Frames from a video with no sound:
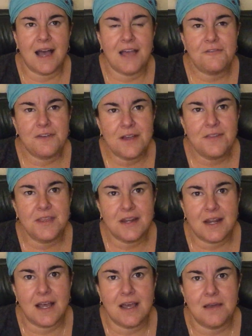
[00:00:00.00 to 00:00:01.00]
I found
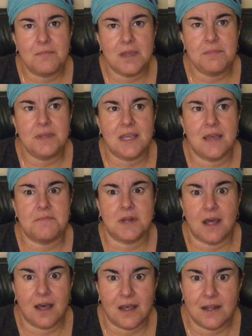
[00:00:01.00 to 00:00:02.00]
that I maybe am
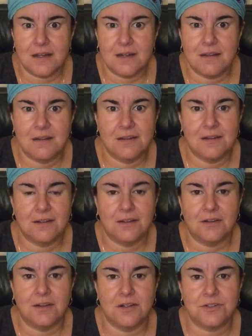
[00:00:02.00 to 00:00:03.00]
not
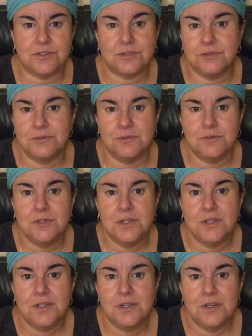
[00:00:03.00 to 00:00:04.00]
a true
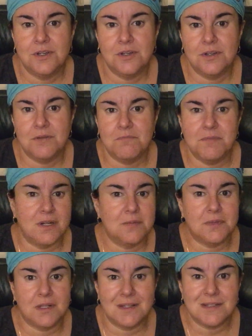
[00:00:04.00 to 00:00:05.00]

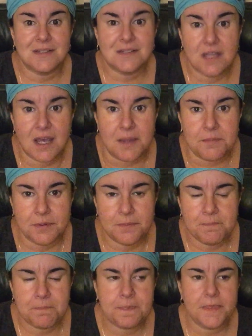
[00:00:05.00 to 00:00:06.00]
minimalist type.
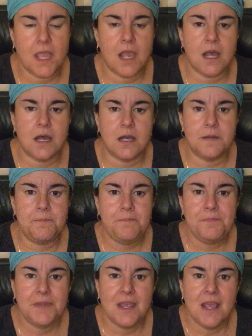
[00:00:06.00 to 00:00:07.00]

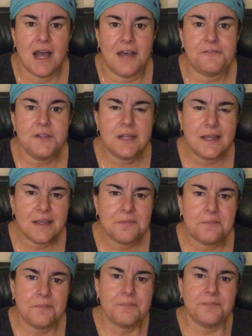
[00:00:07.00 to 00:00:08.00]
I feel like
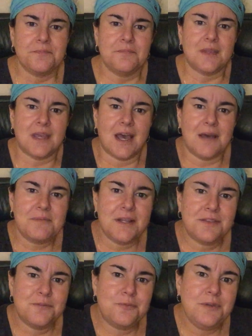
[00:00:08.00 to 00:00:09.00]
I'm
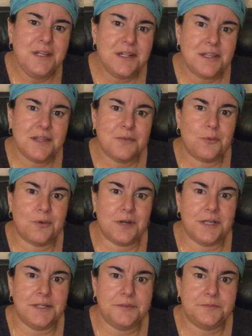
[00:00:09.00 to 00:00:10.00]
not really the
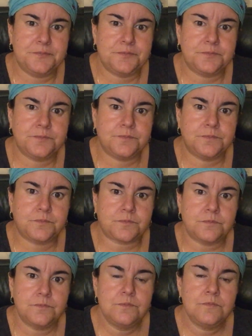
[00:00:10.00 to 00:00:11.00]
one
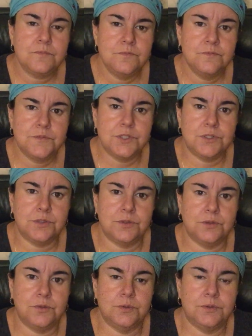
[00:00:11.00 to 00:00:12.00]

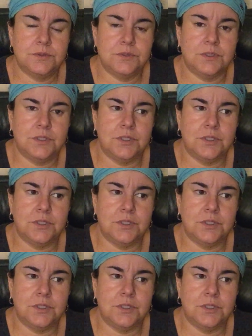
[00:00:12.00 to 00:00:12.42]
to